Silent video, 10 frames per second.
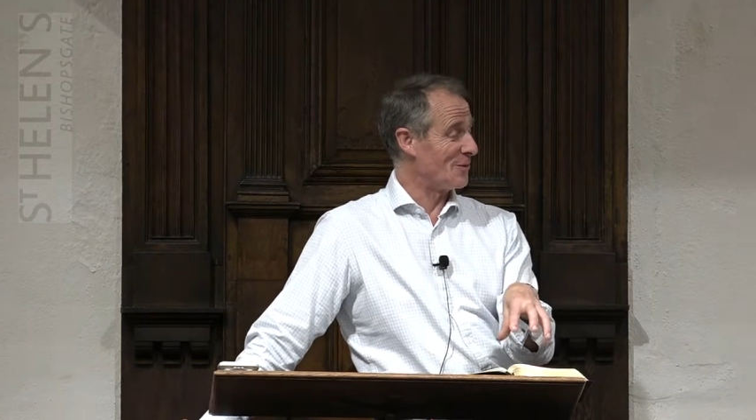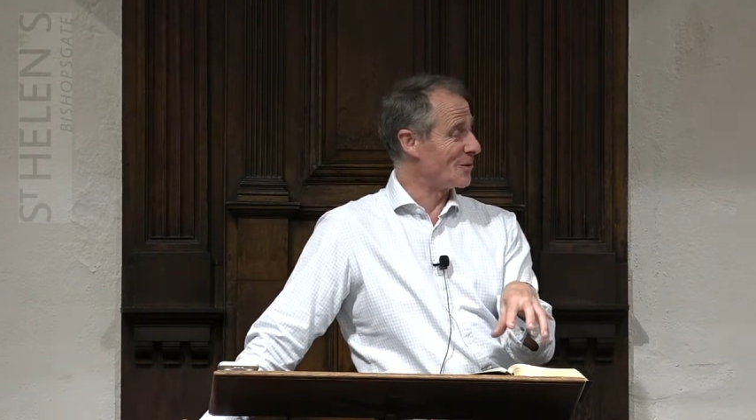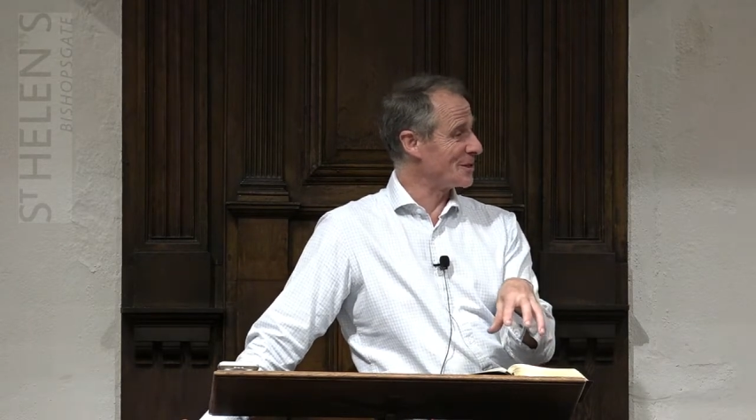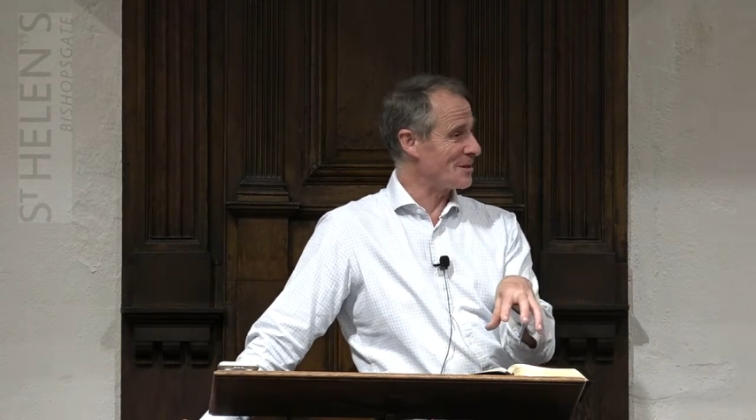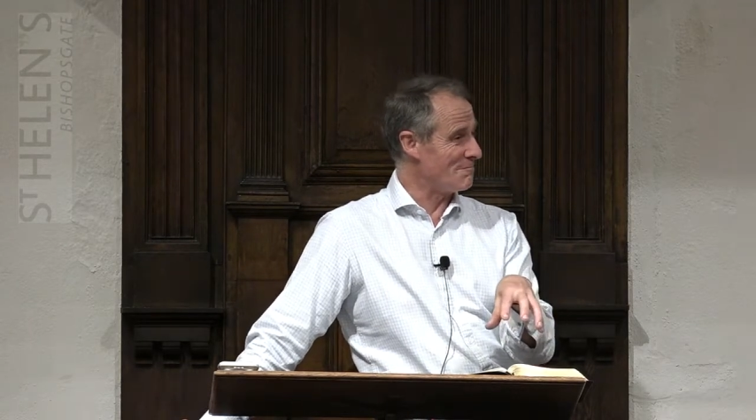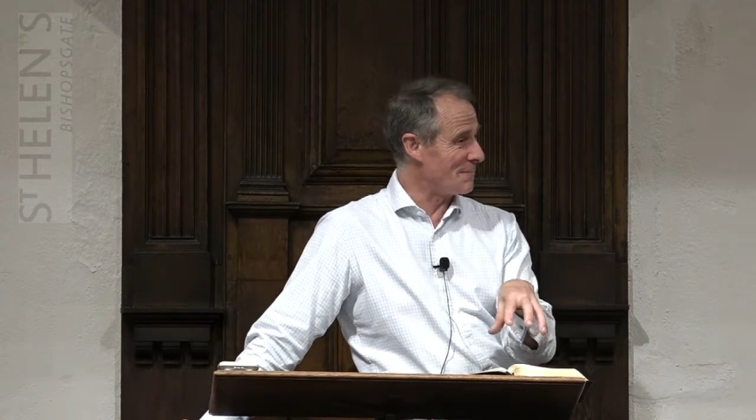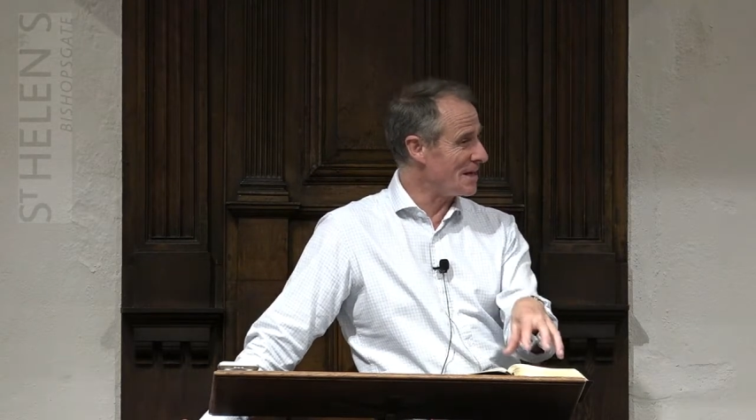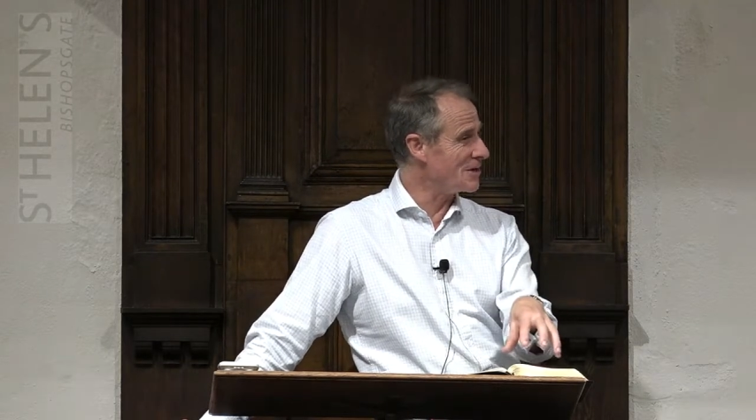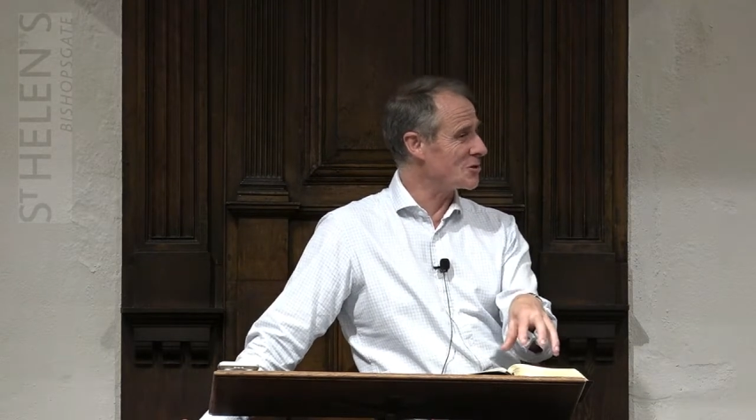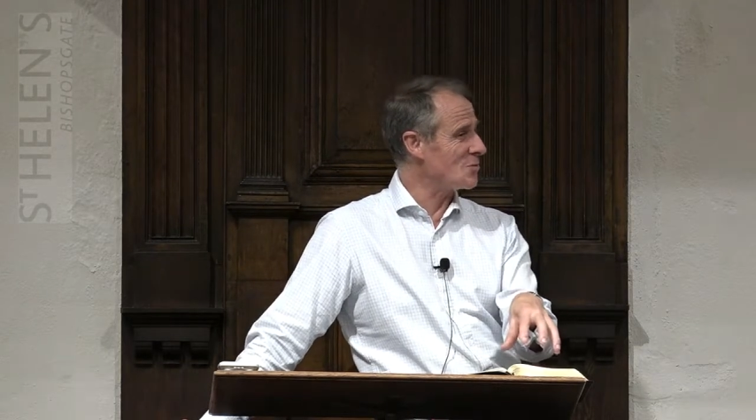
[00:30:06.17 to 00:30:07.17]
What does it
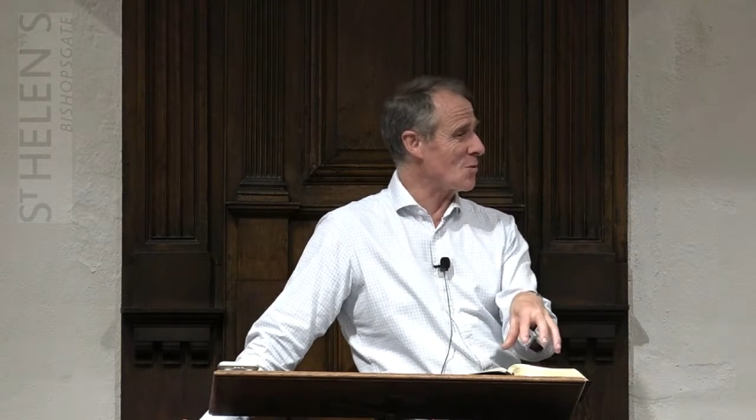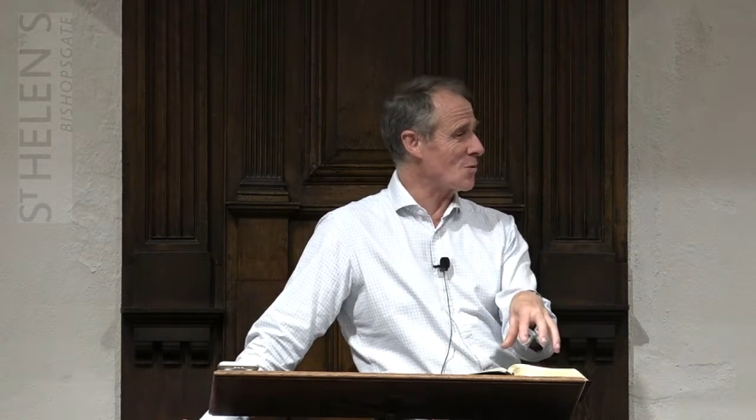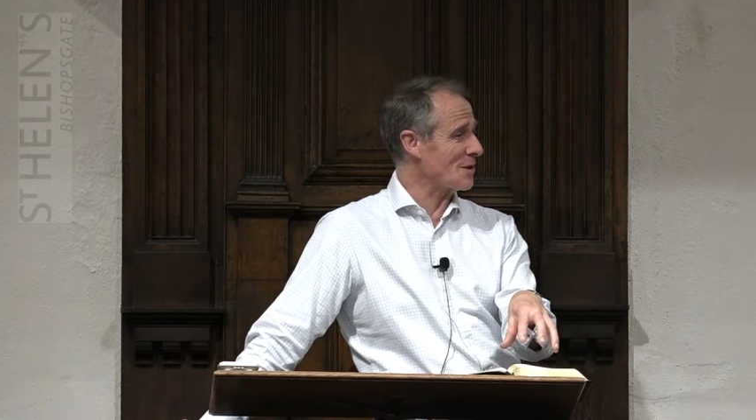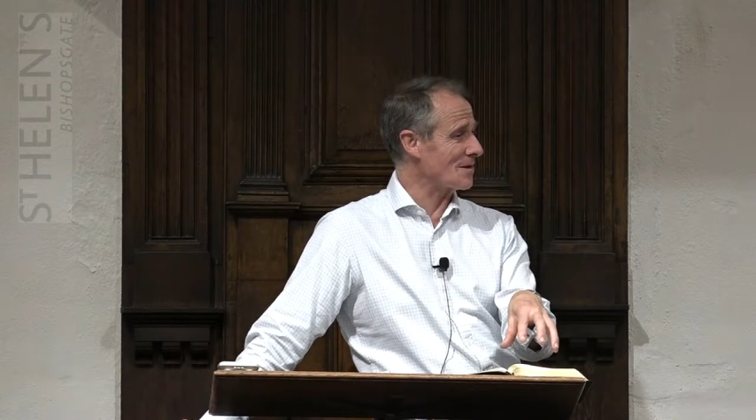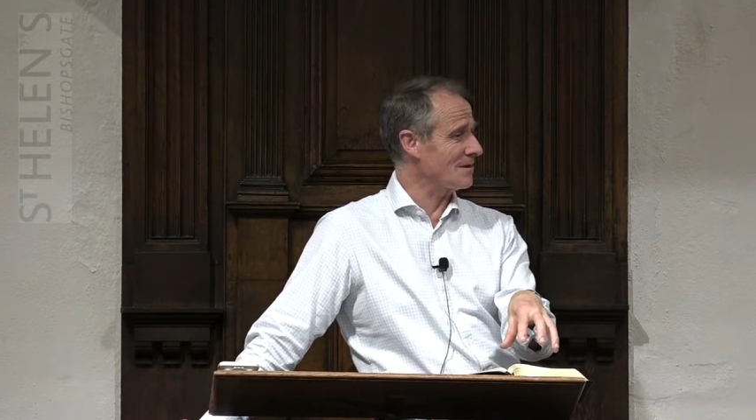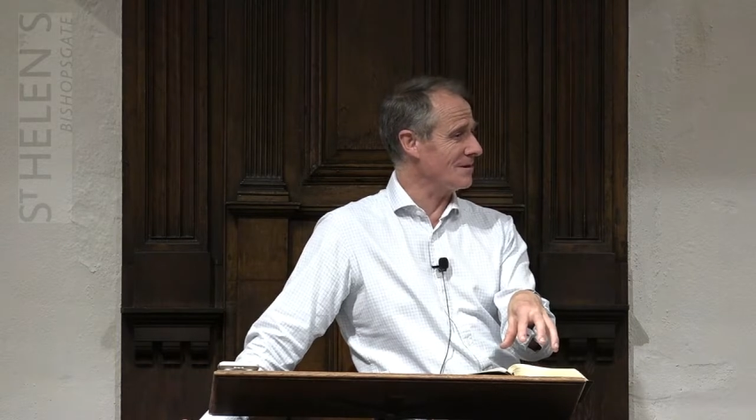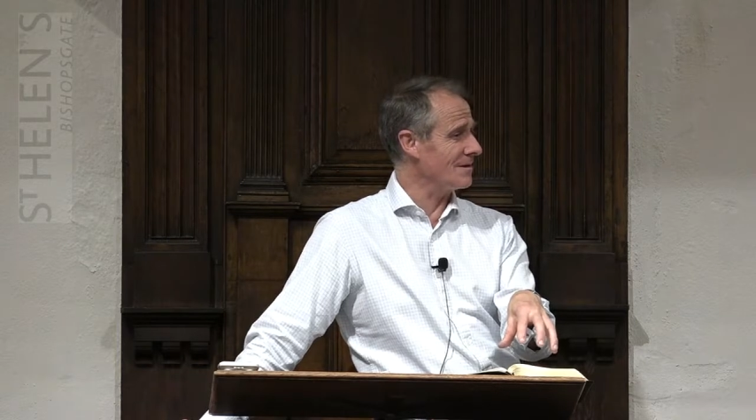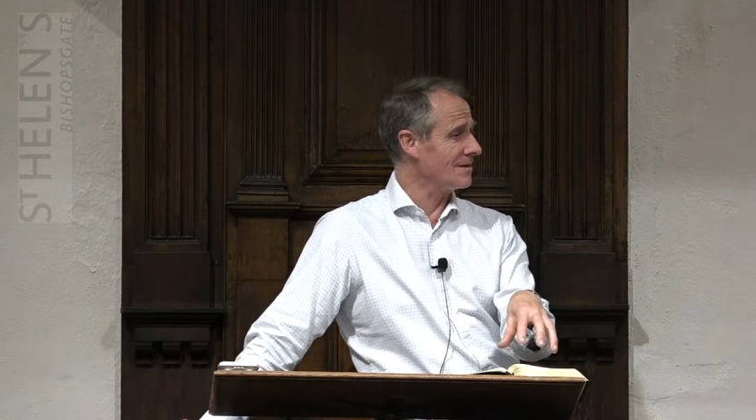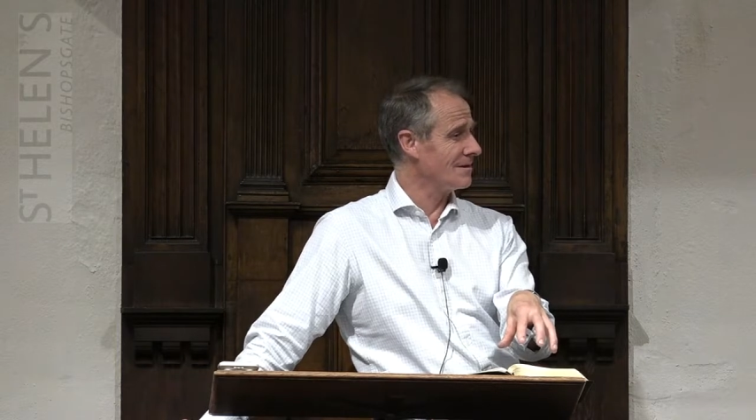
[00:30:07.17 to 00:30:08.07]
mean to walk with God?